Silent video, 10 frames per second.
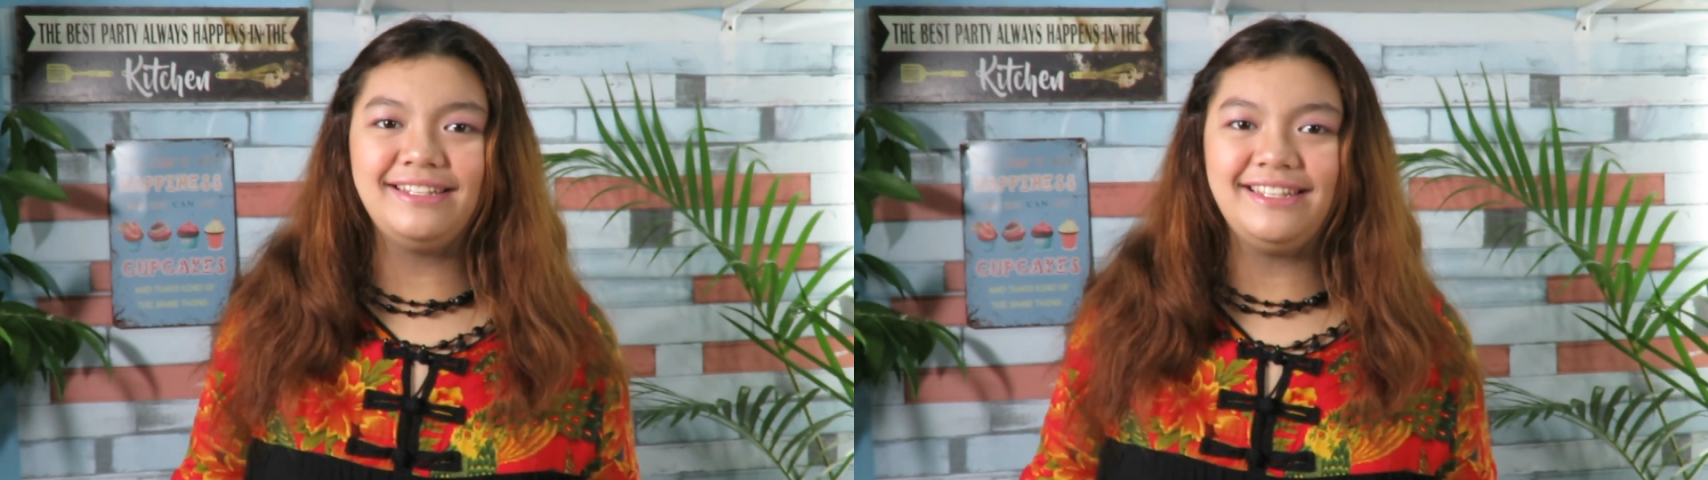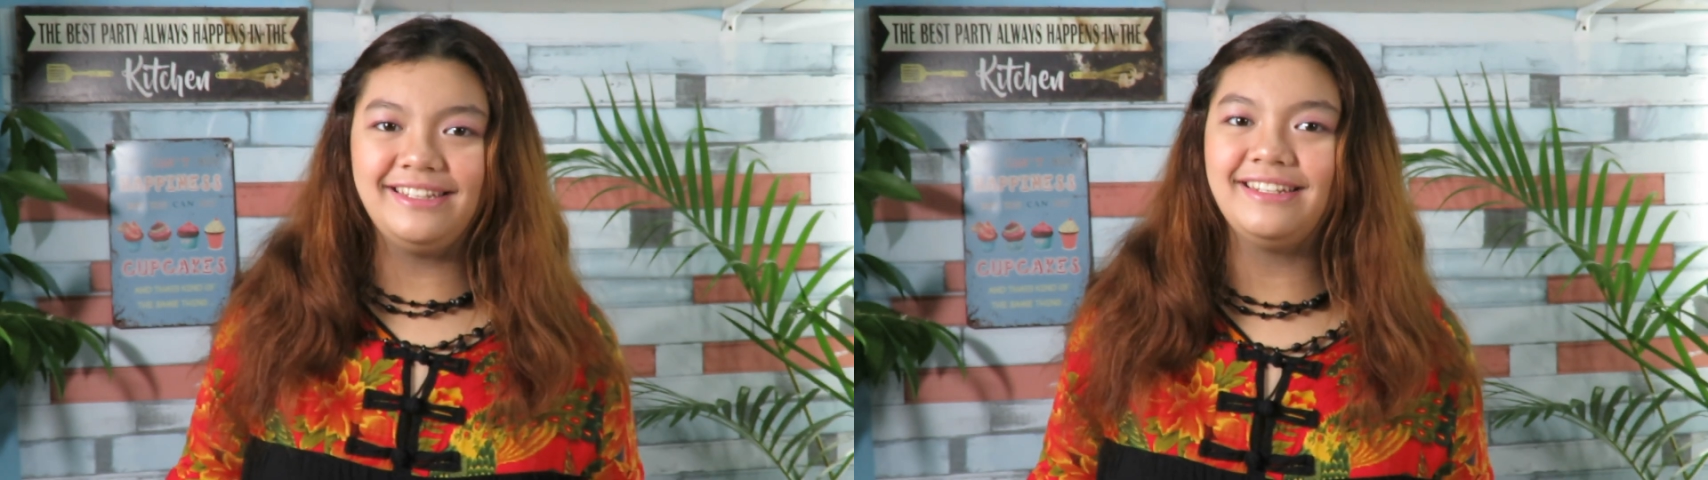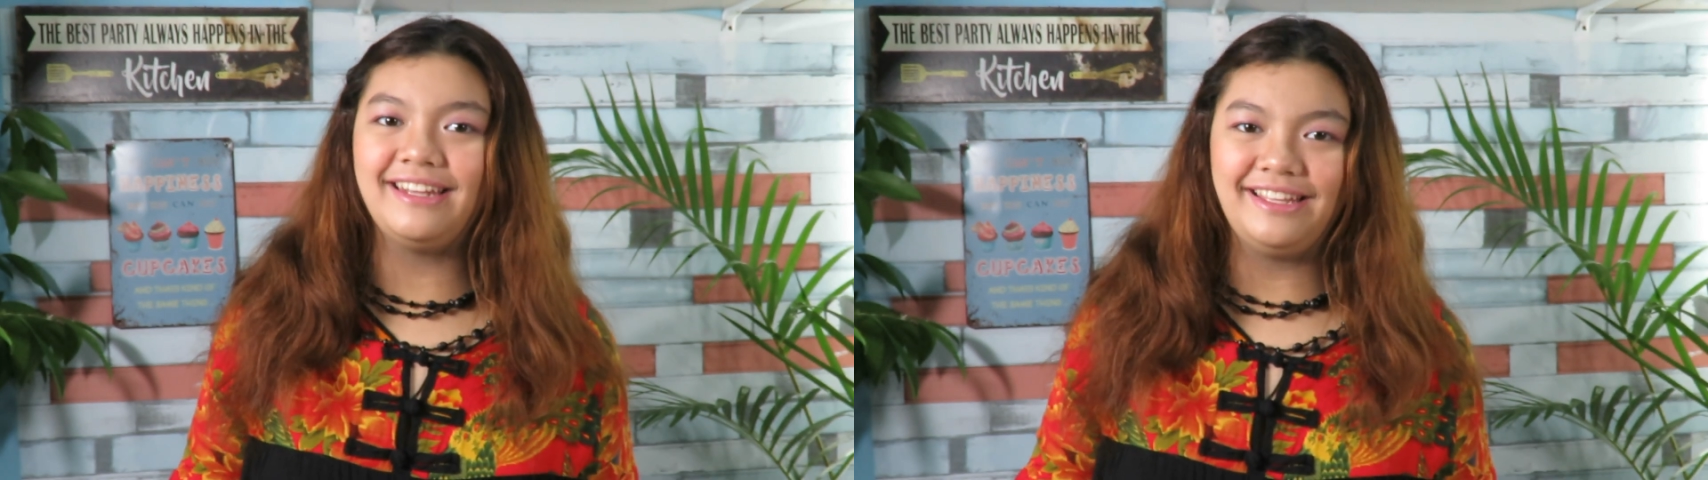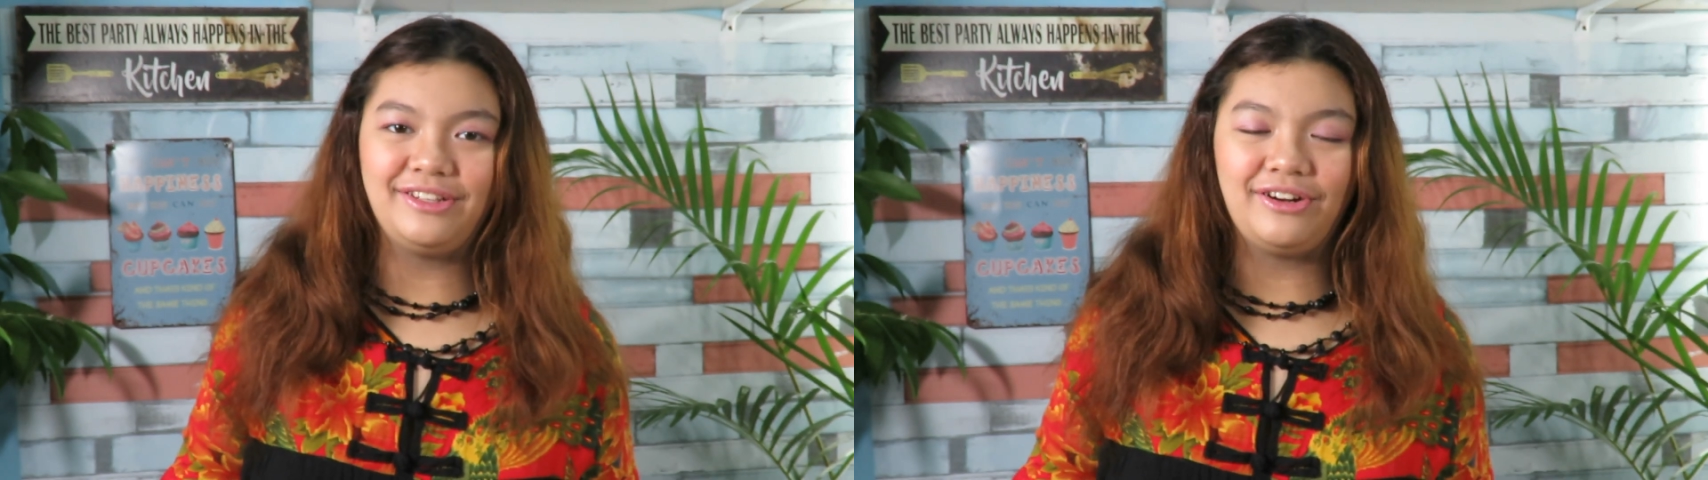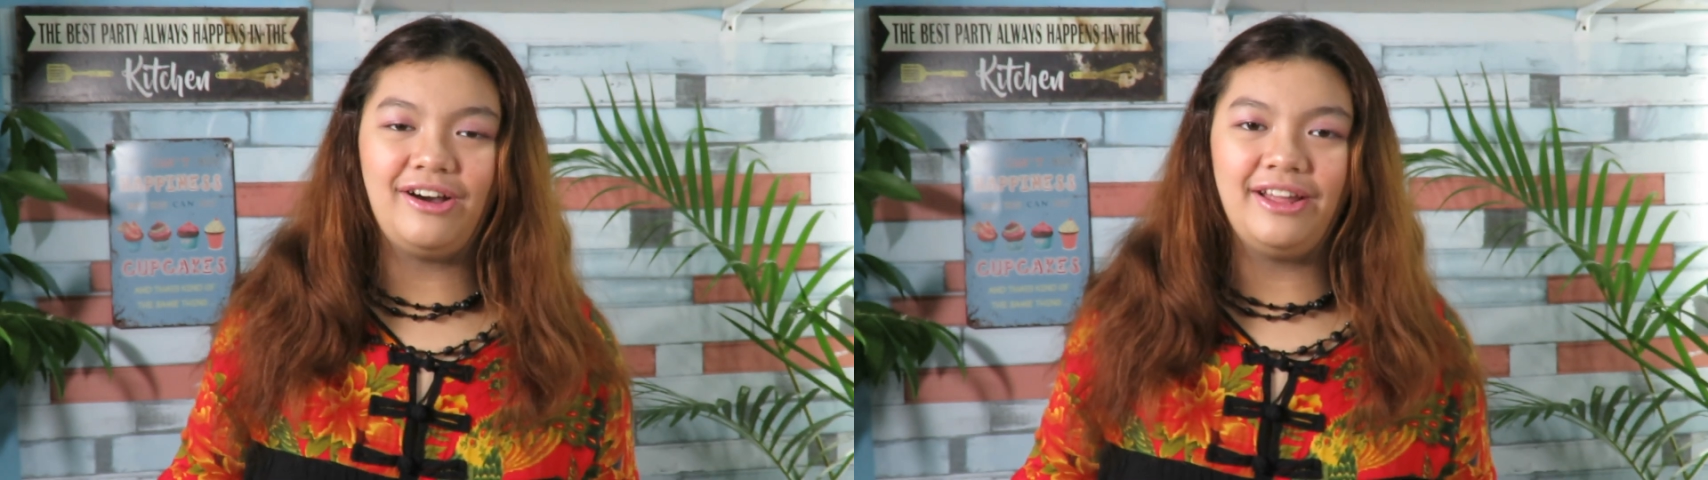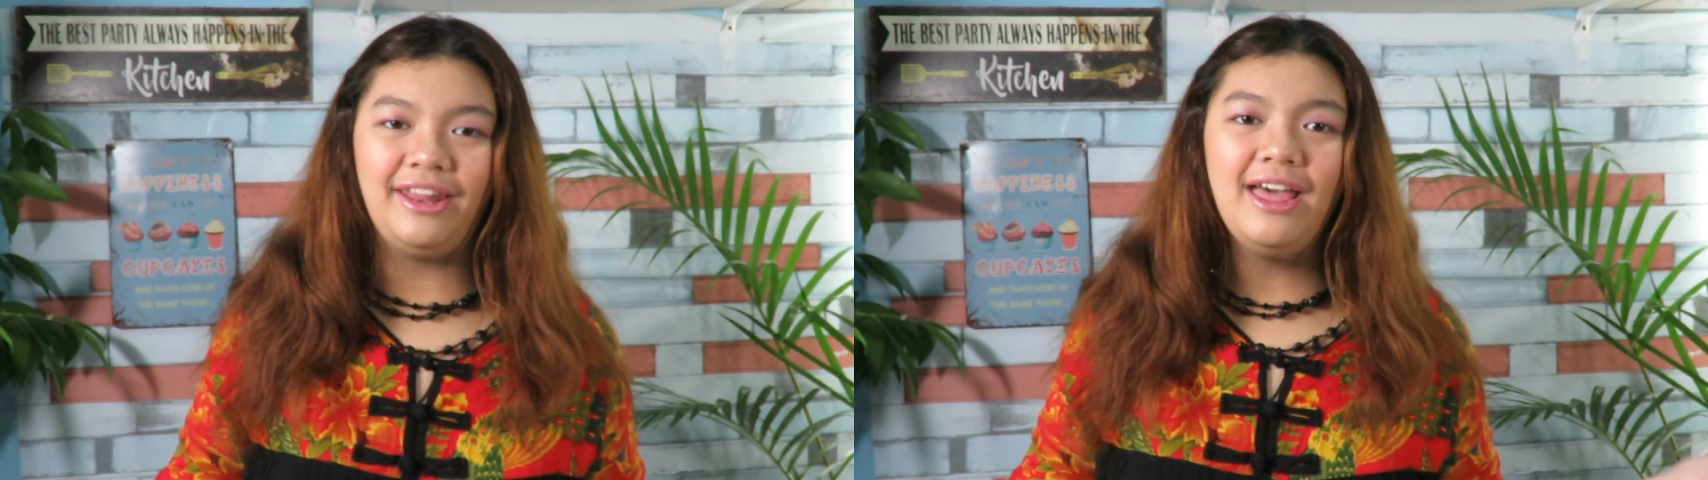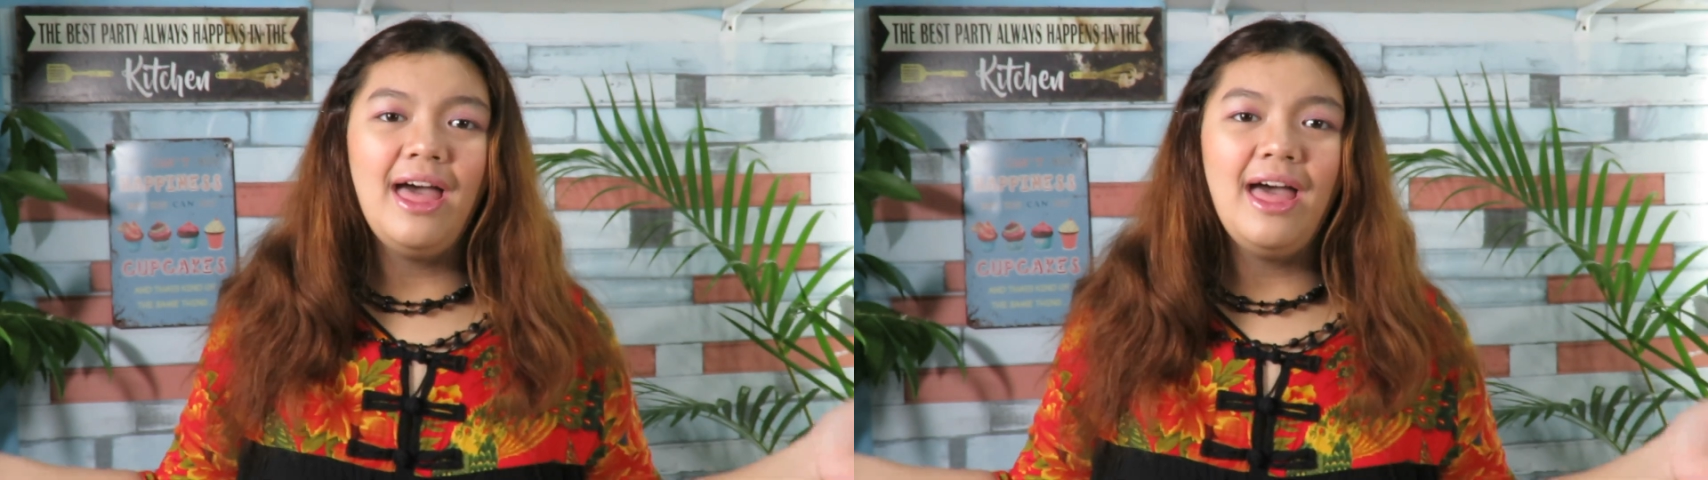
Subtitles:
to eat it later on.